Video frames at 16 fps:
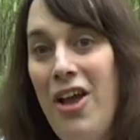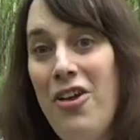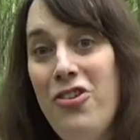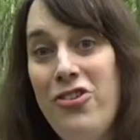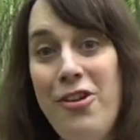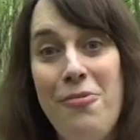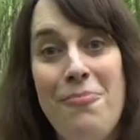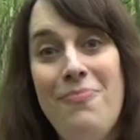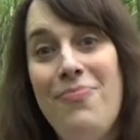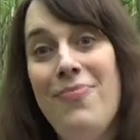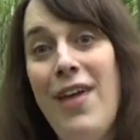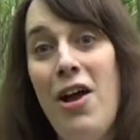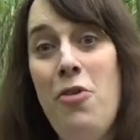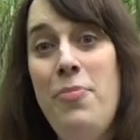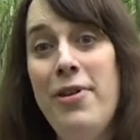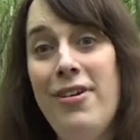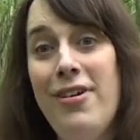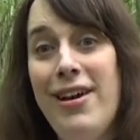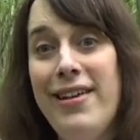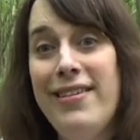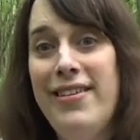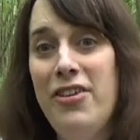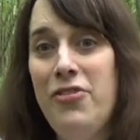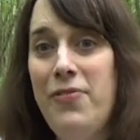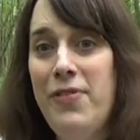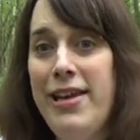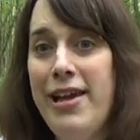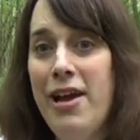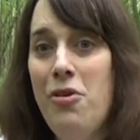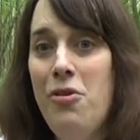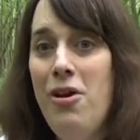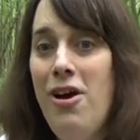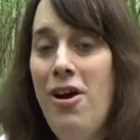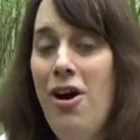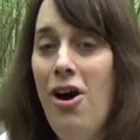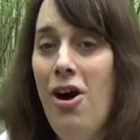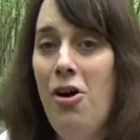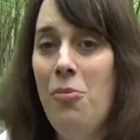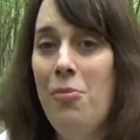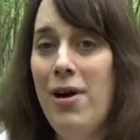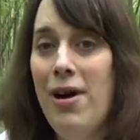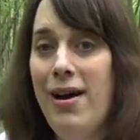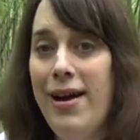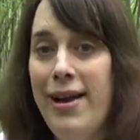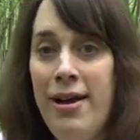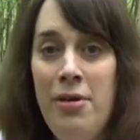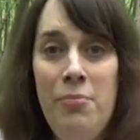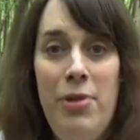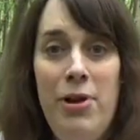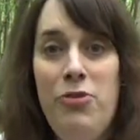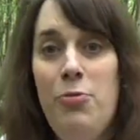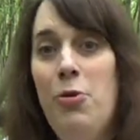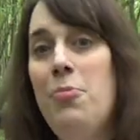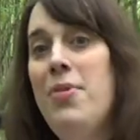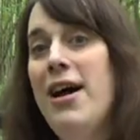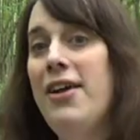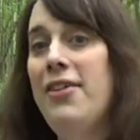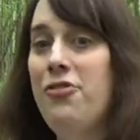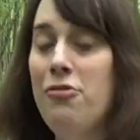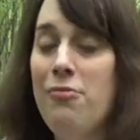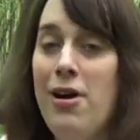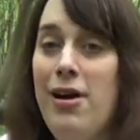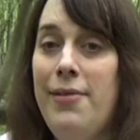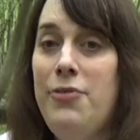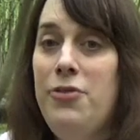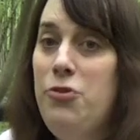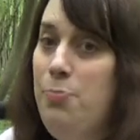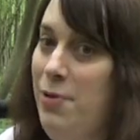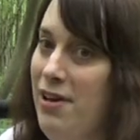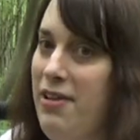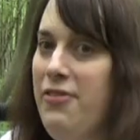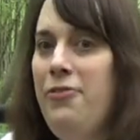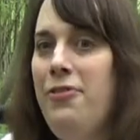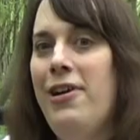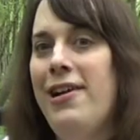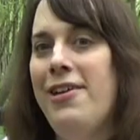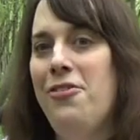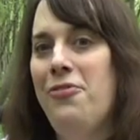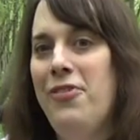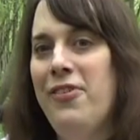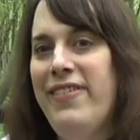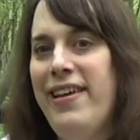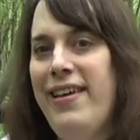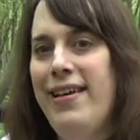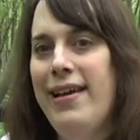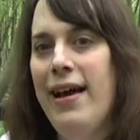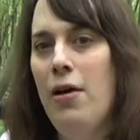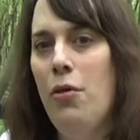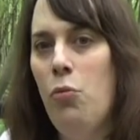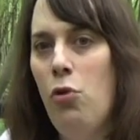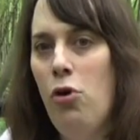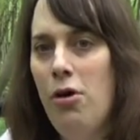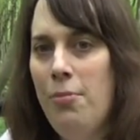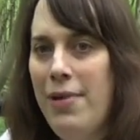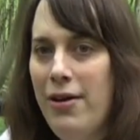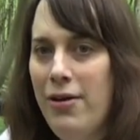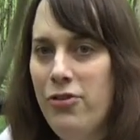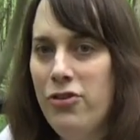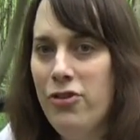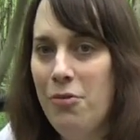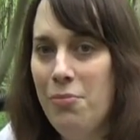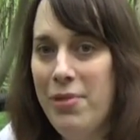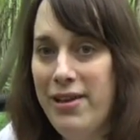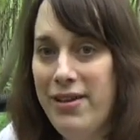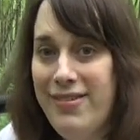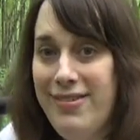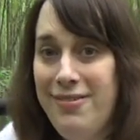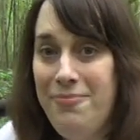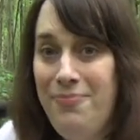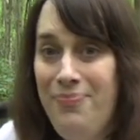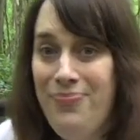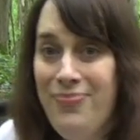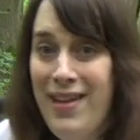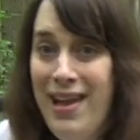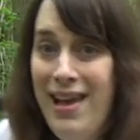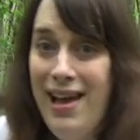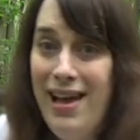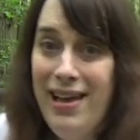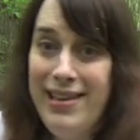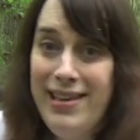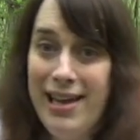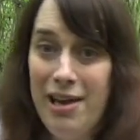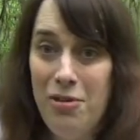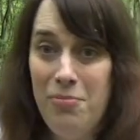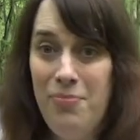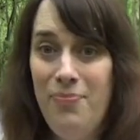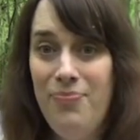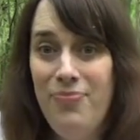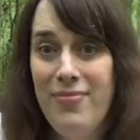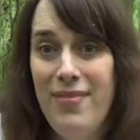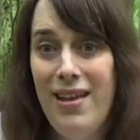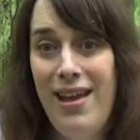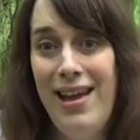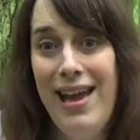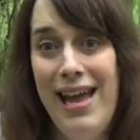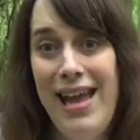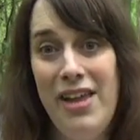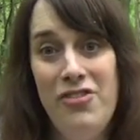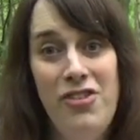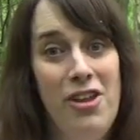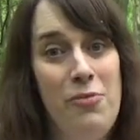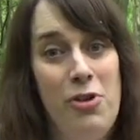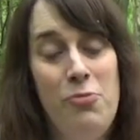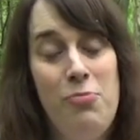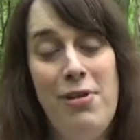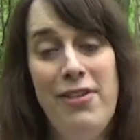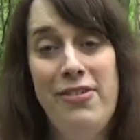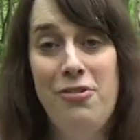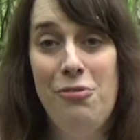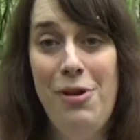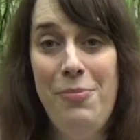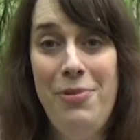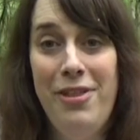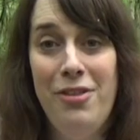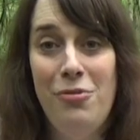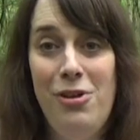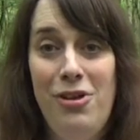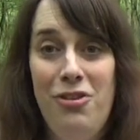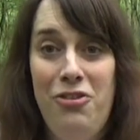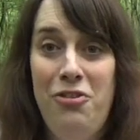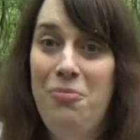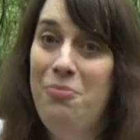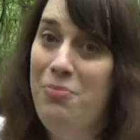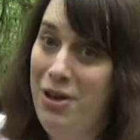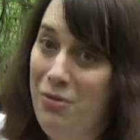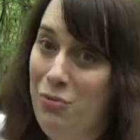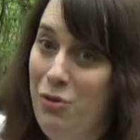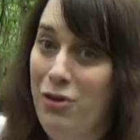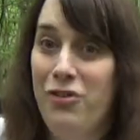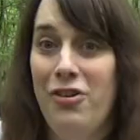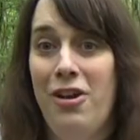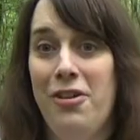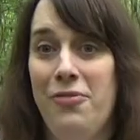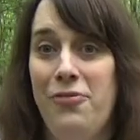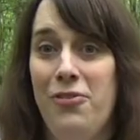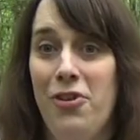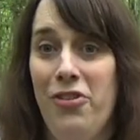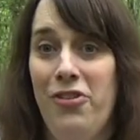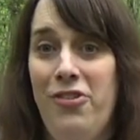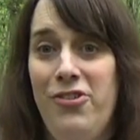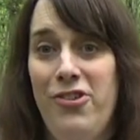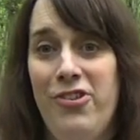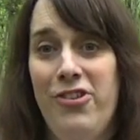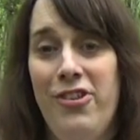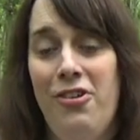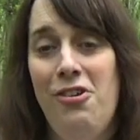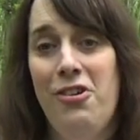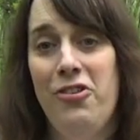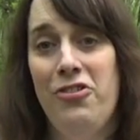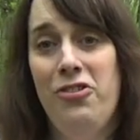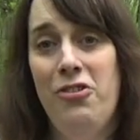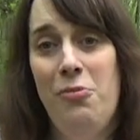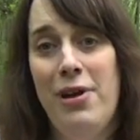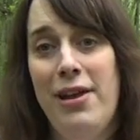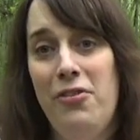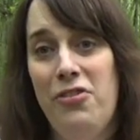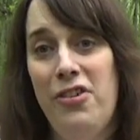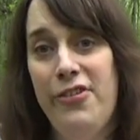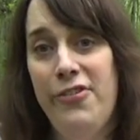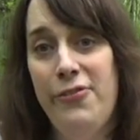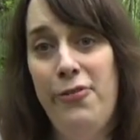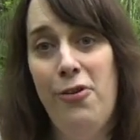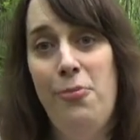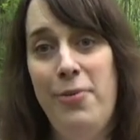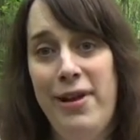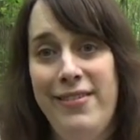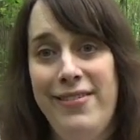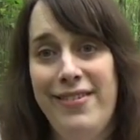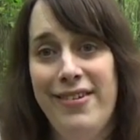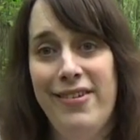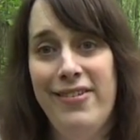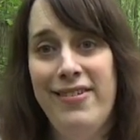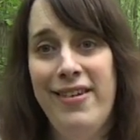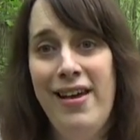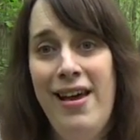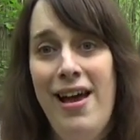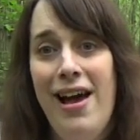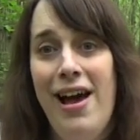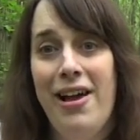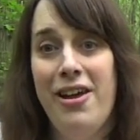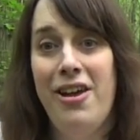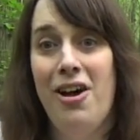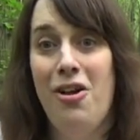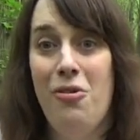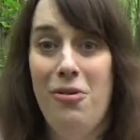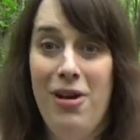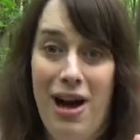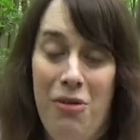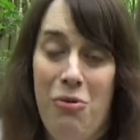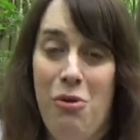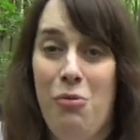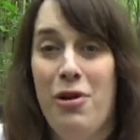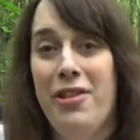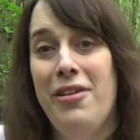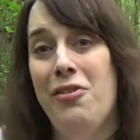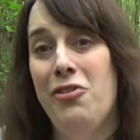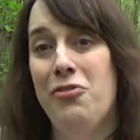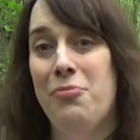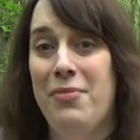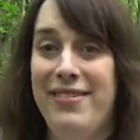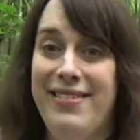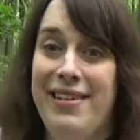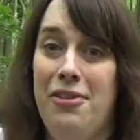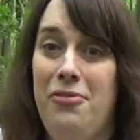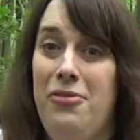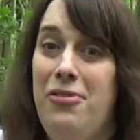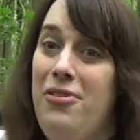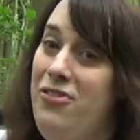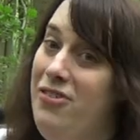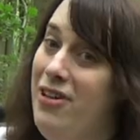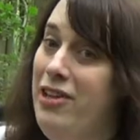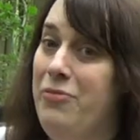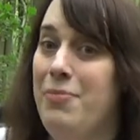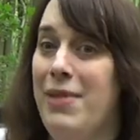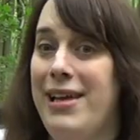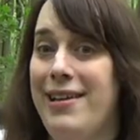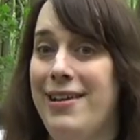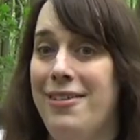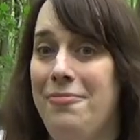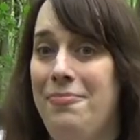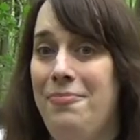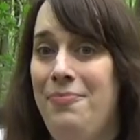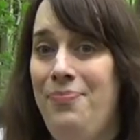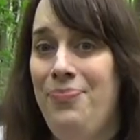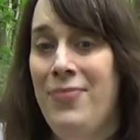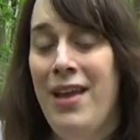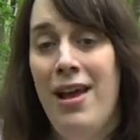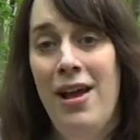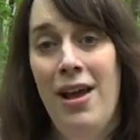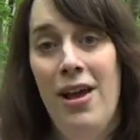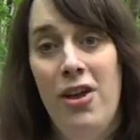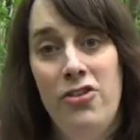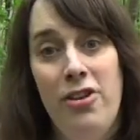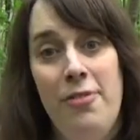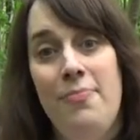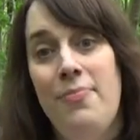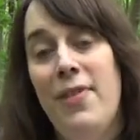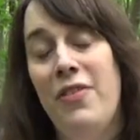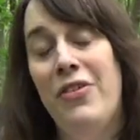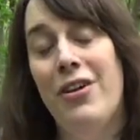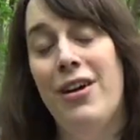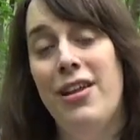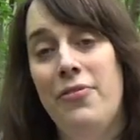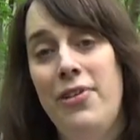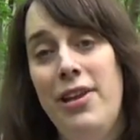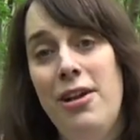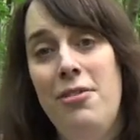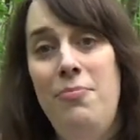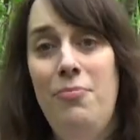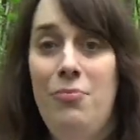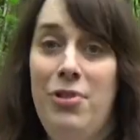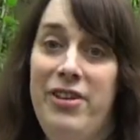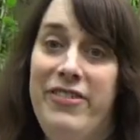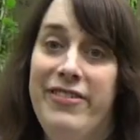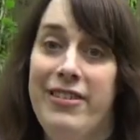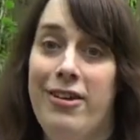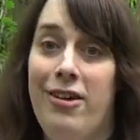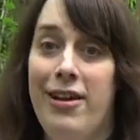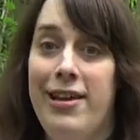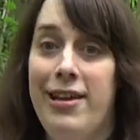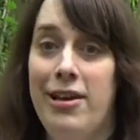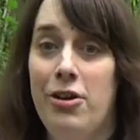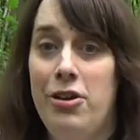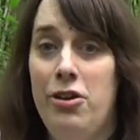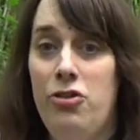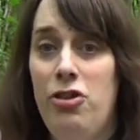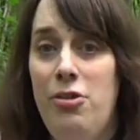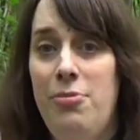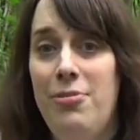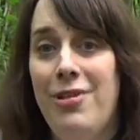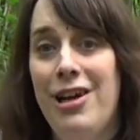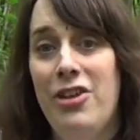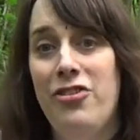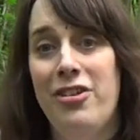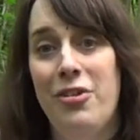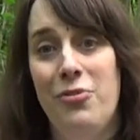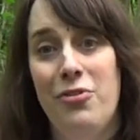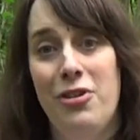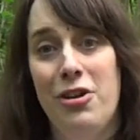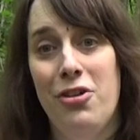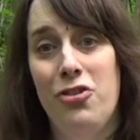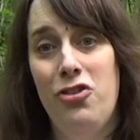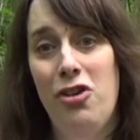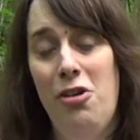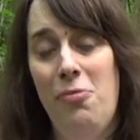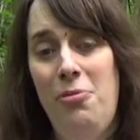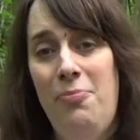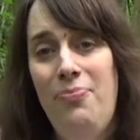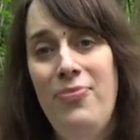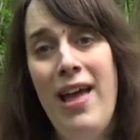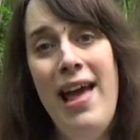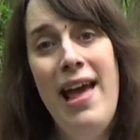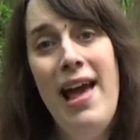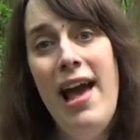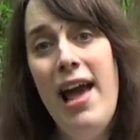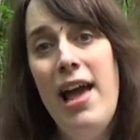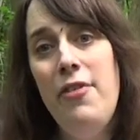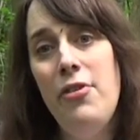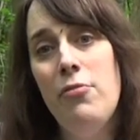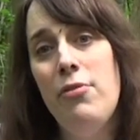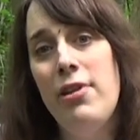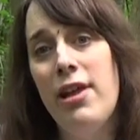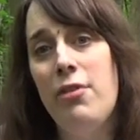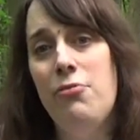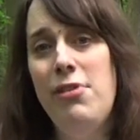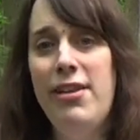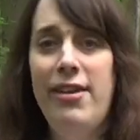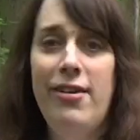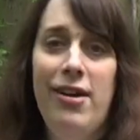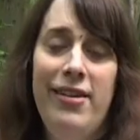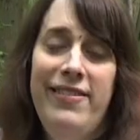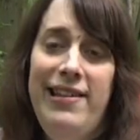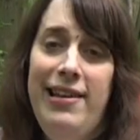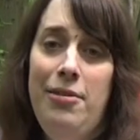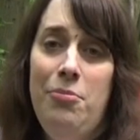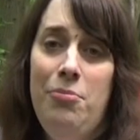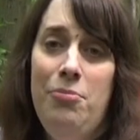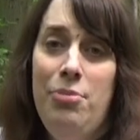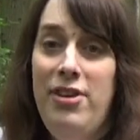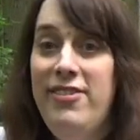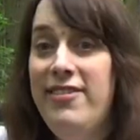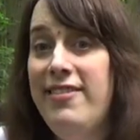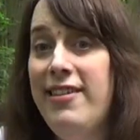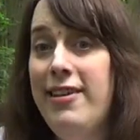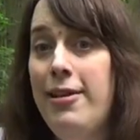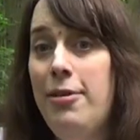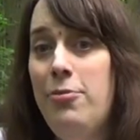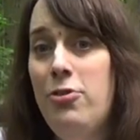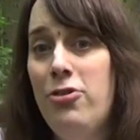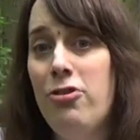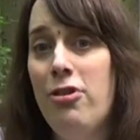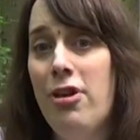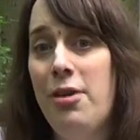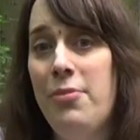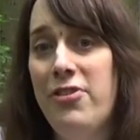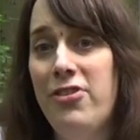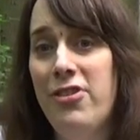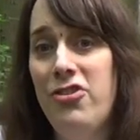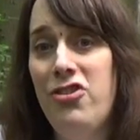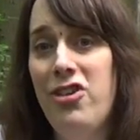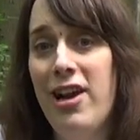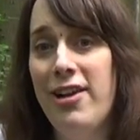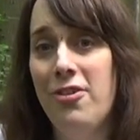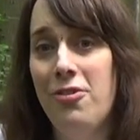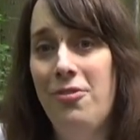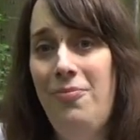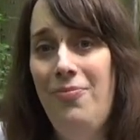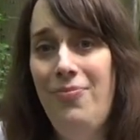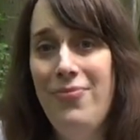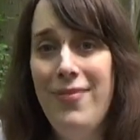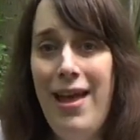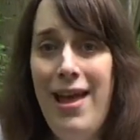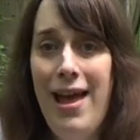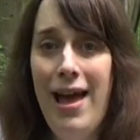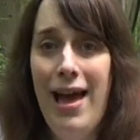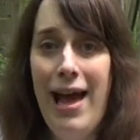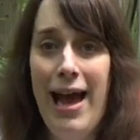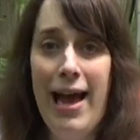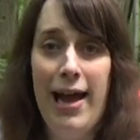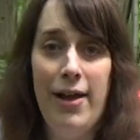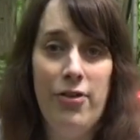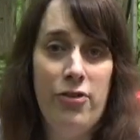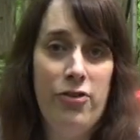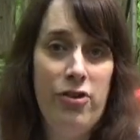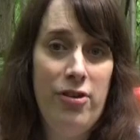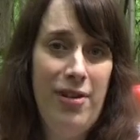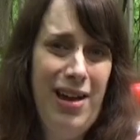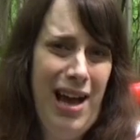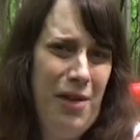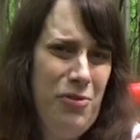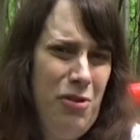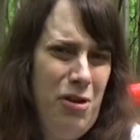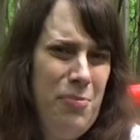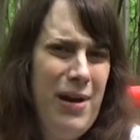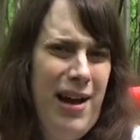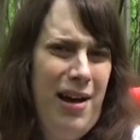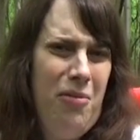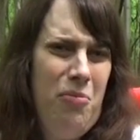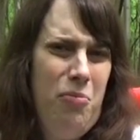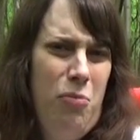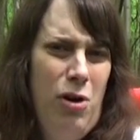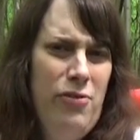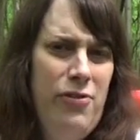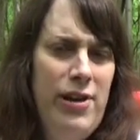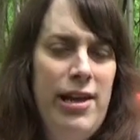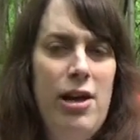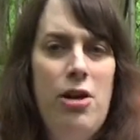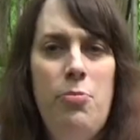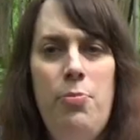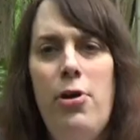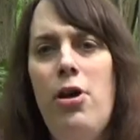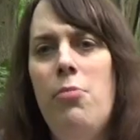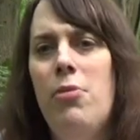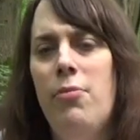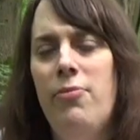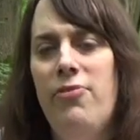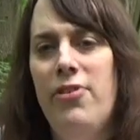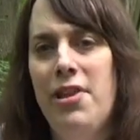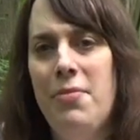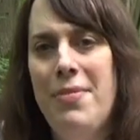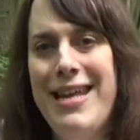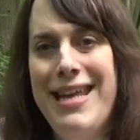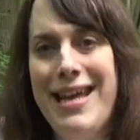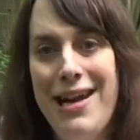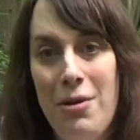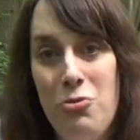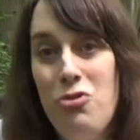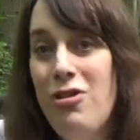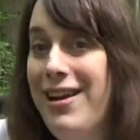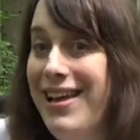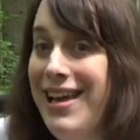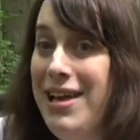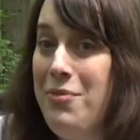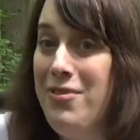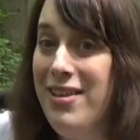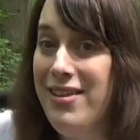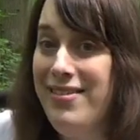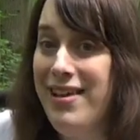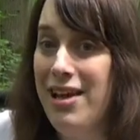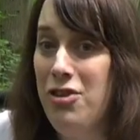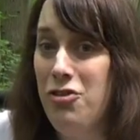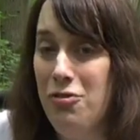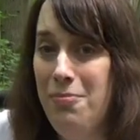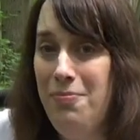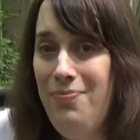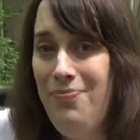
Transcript: So, I hope you liked this video on my baseball bat derived spiked flail for taking out watermelon zombies. Now, it's not the most practical weapon in the world, but it was a lot of fun. Just to look at someone else's 4 pictures and go, I want one of those for myself, so let's make it. So, if you liked the video, please consider liking it on YouTube, lets you know I'm doing a good job. If you really liked it, please consider subscribing to the channel. And I'm doing about 1 video per month at the minute, and I'm trying to keep to that schedule.